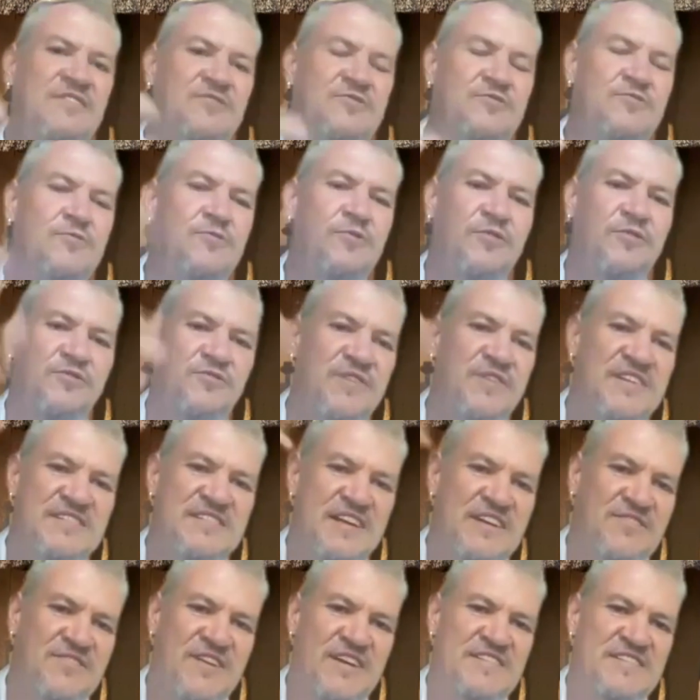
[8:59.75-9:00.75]
two or three
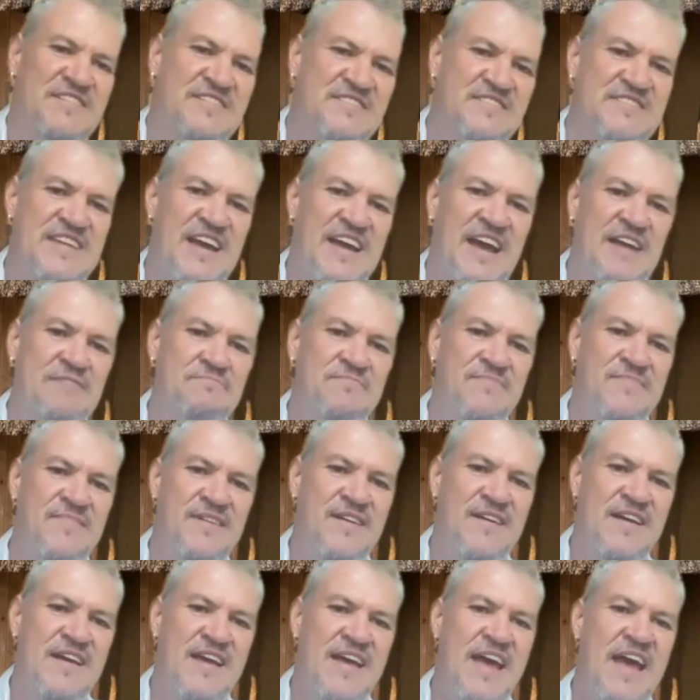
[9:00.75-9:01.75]
generations' time.
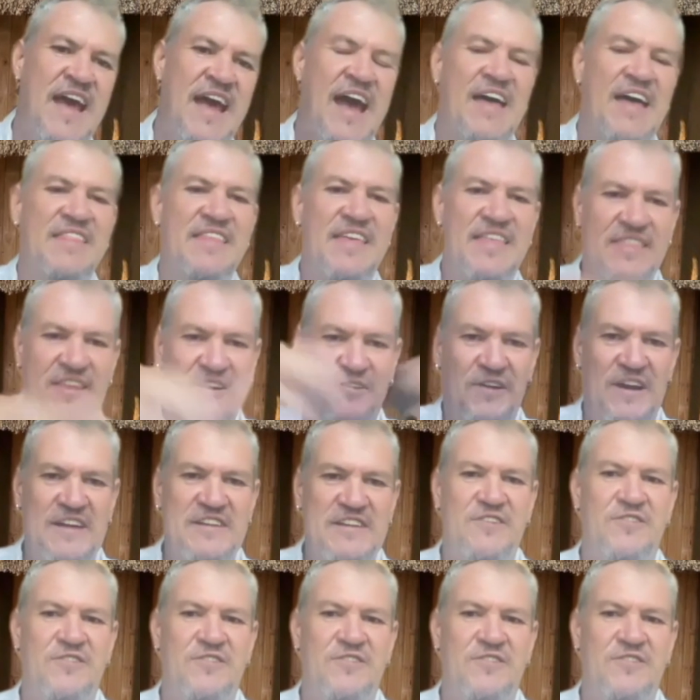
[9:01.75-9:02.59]
And then the greater